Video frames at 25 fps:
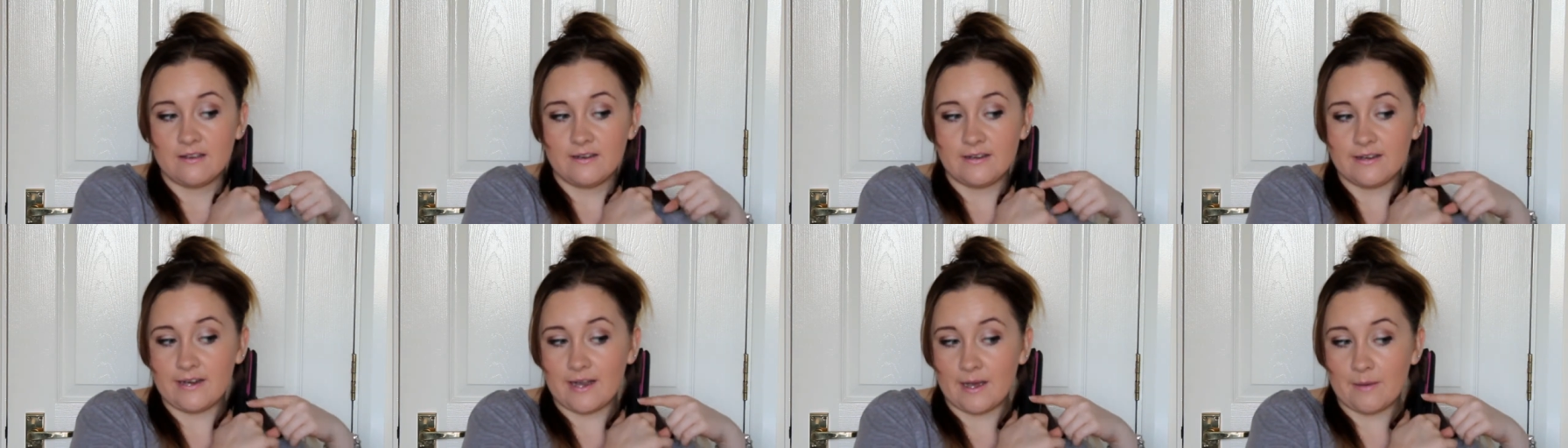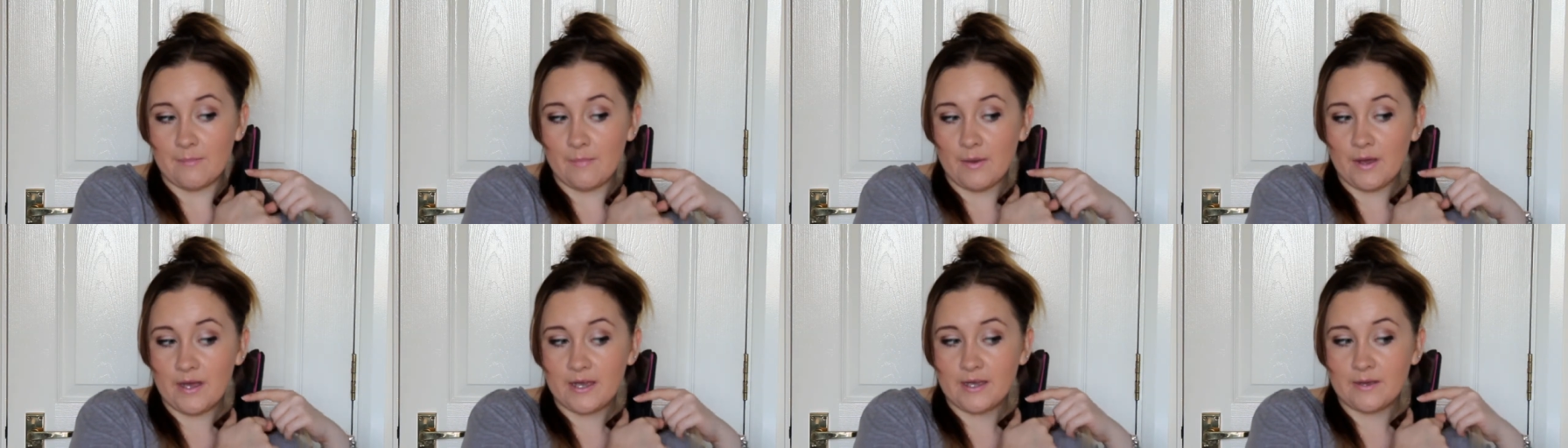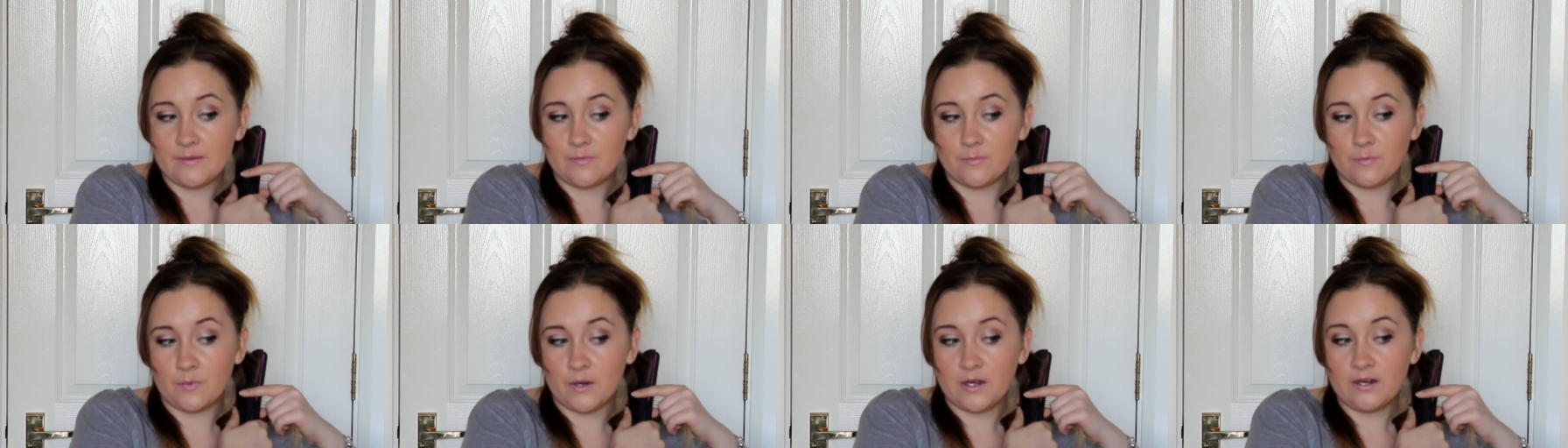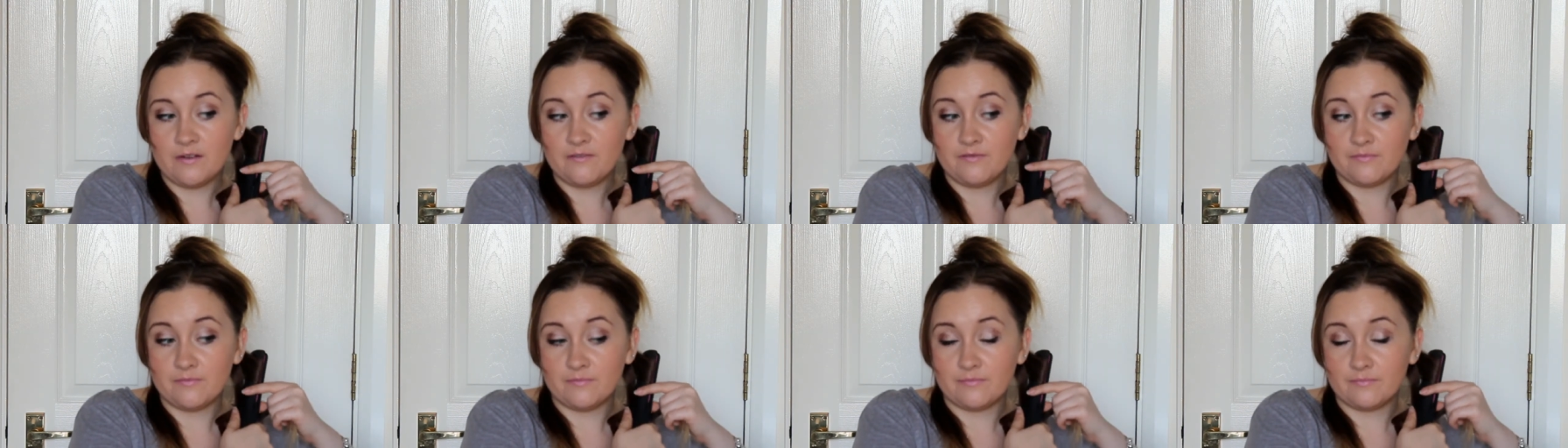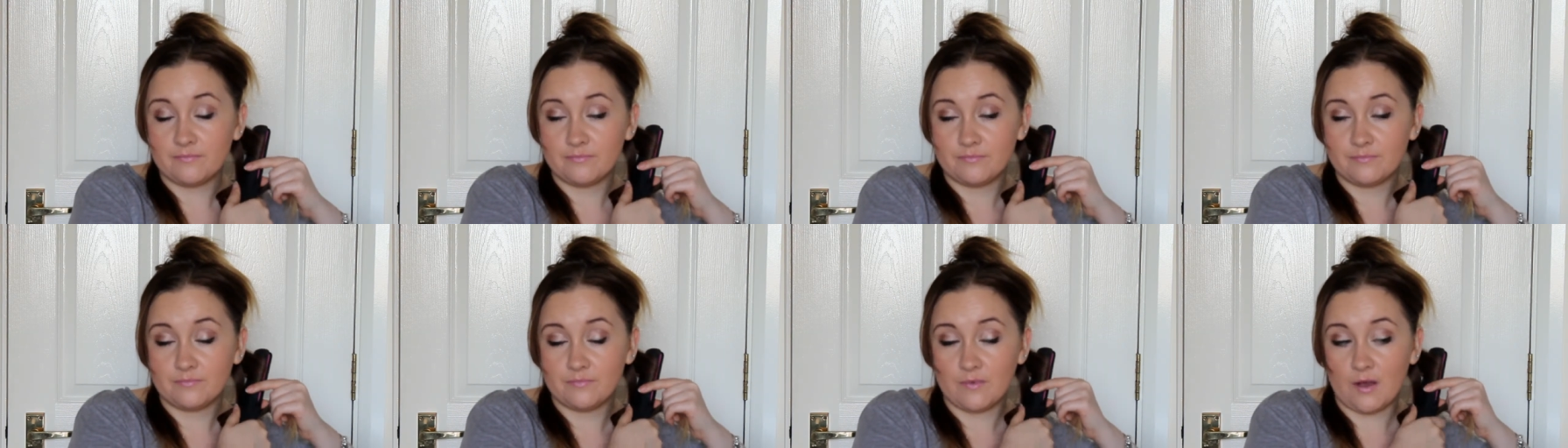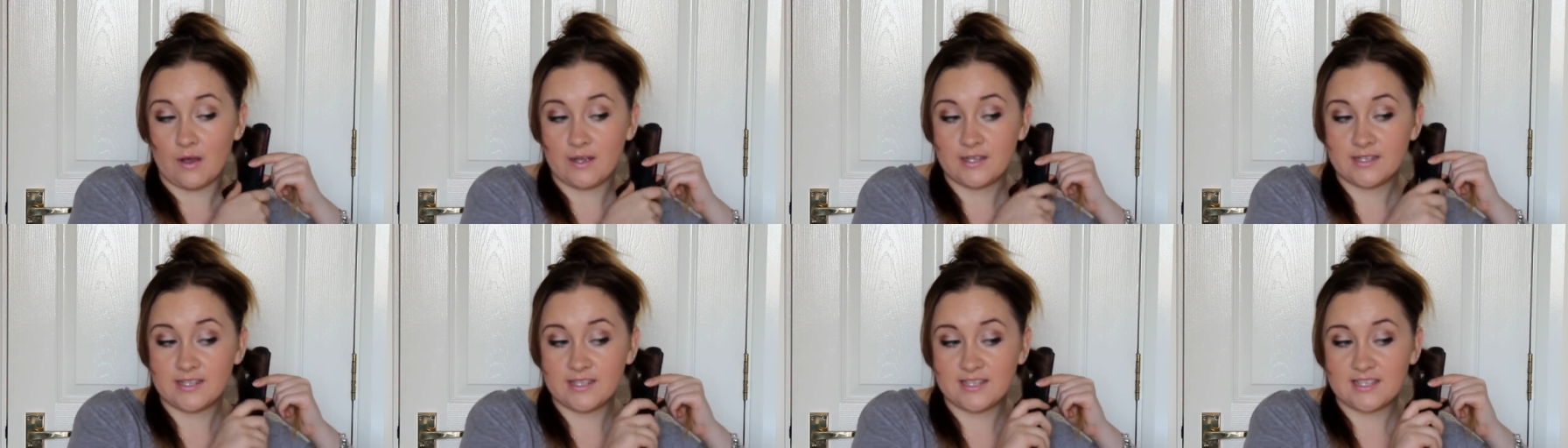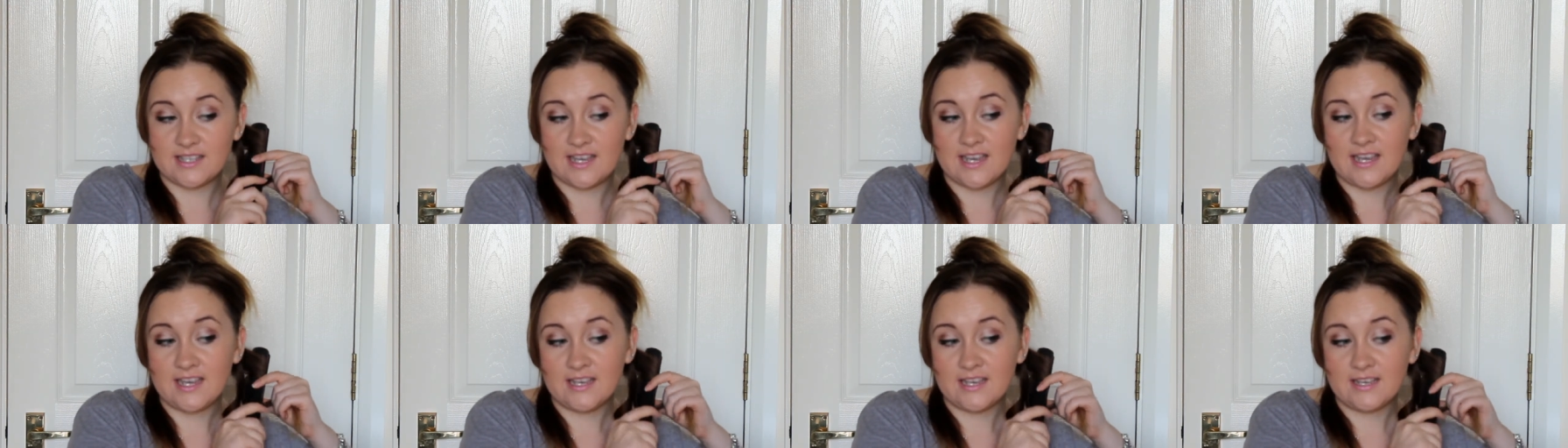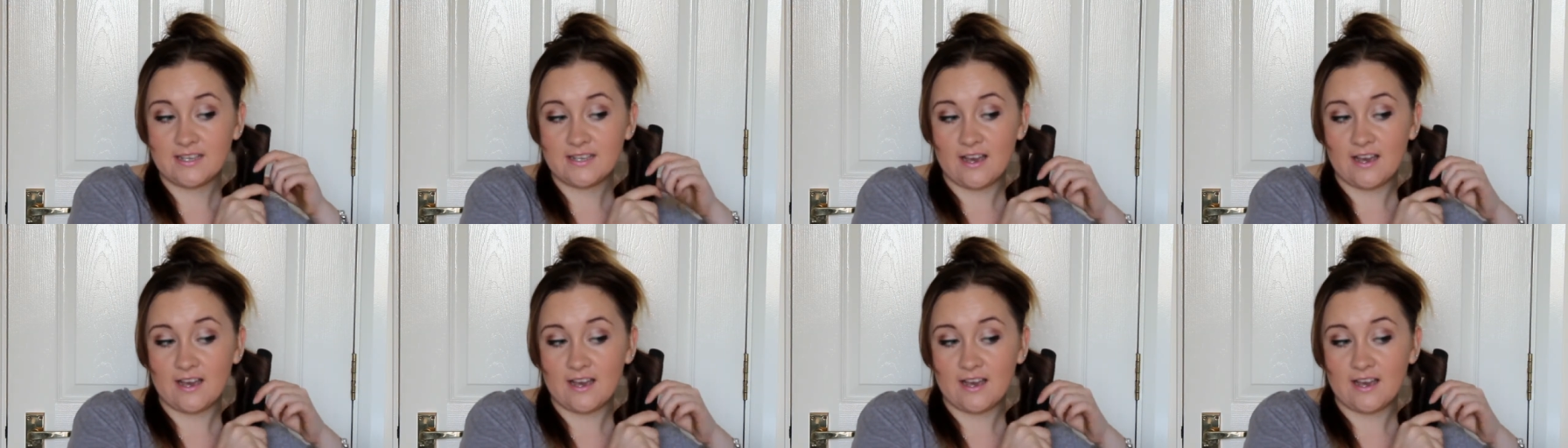Now I'd say